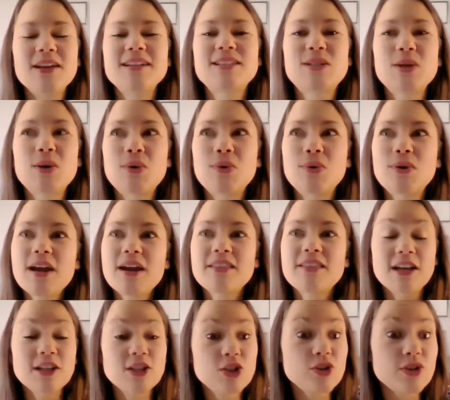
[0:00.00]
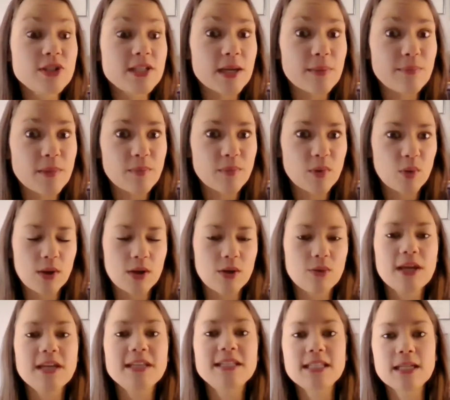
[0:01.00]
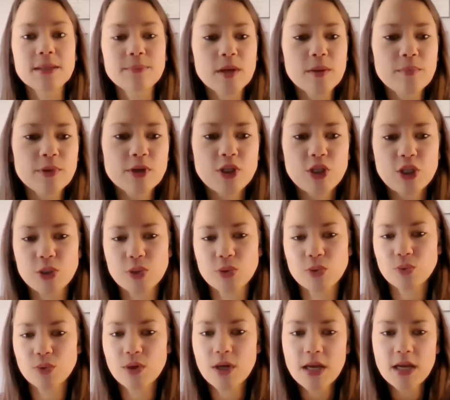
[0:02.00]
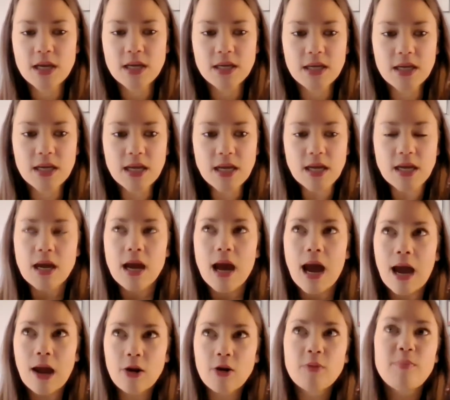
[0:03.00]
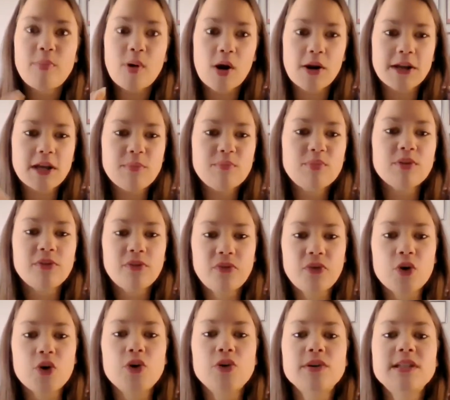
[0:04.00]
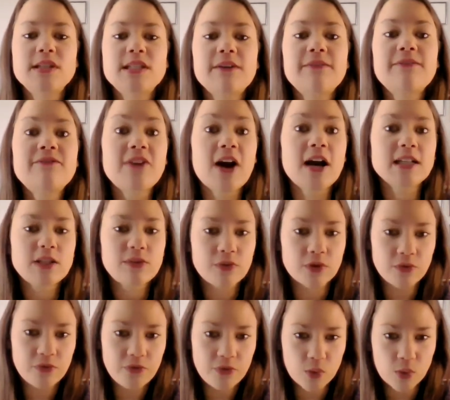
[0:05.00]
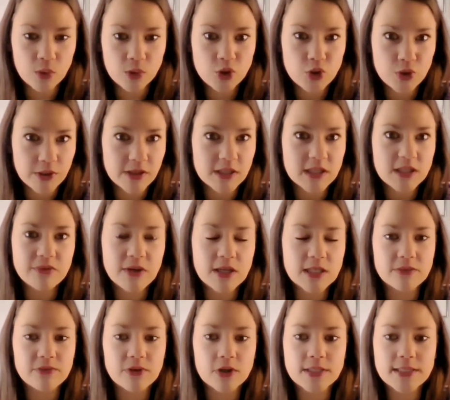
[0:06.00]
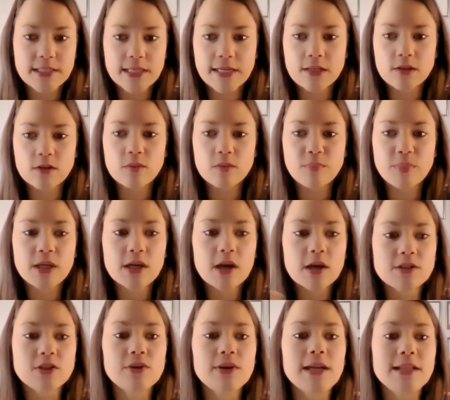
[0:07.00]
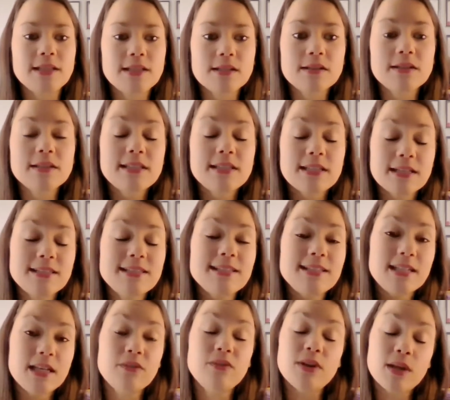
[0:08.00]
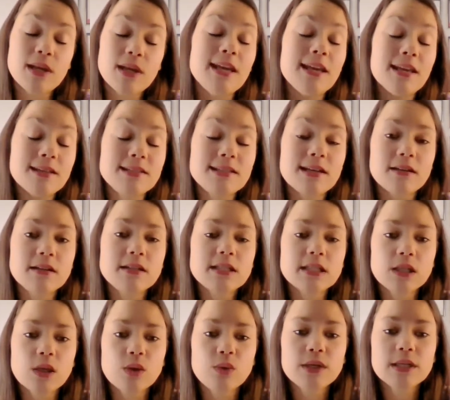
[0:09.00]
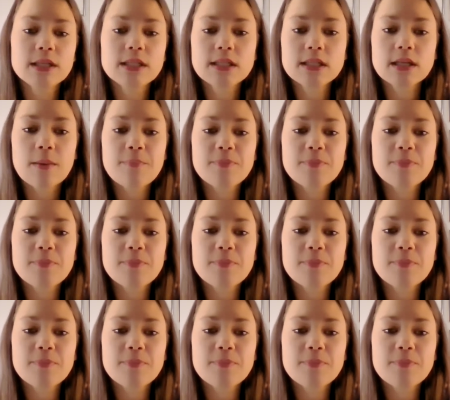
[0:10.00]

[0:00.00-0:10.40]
So that's your step number one. Okay, step number two, our body prefers fats for fuel during this phase of our cycle because our insulin sensitivity is at its lowest.